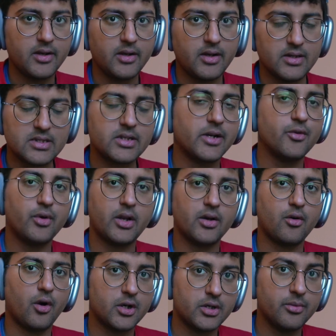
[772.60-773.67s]
Instead, you
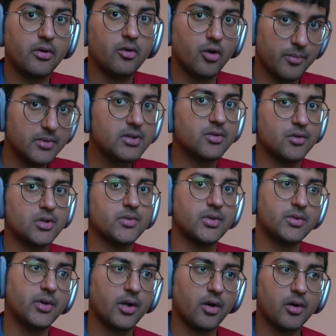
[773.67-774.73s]
can contribute to open source,
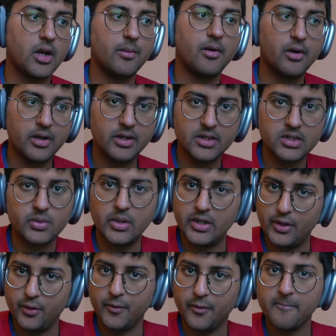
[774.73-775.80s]
which we're talking about in this
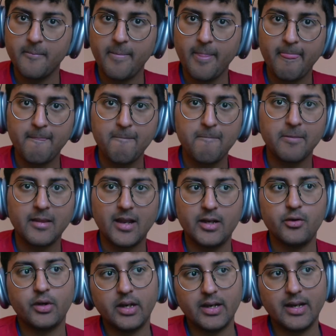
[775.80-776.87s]
video, and
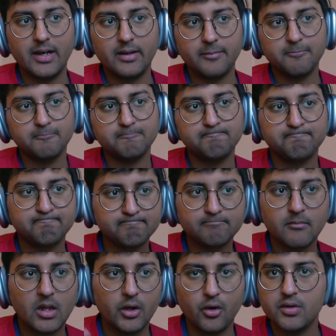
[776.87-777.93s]
you can get,
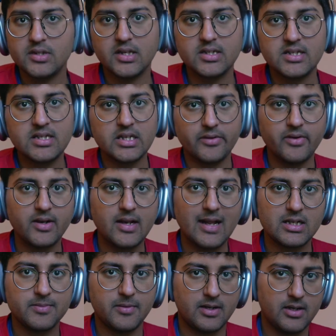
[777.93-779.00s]
you know, 60, 70
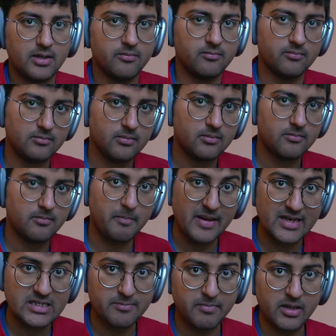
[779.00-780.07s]
lakhs per annum
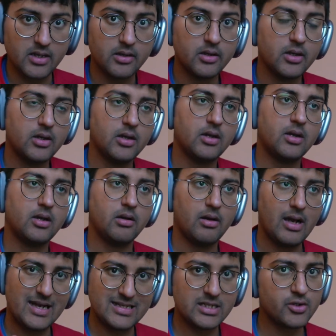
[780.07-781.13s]
base pay
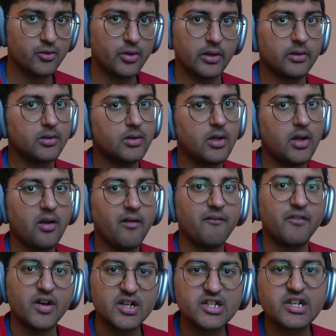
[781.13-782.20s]
as a student.
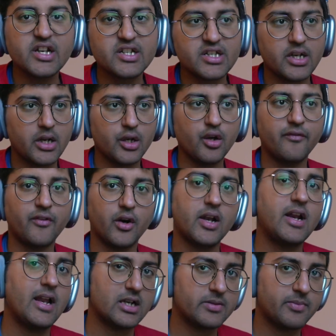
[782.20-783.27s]
Worst case scenario,
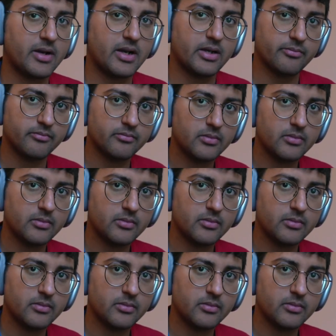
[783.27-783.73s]
40 lakhs per annum.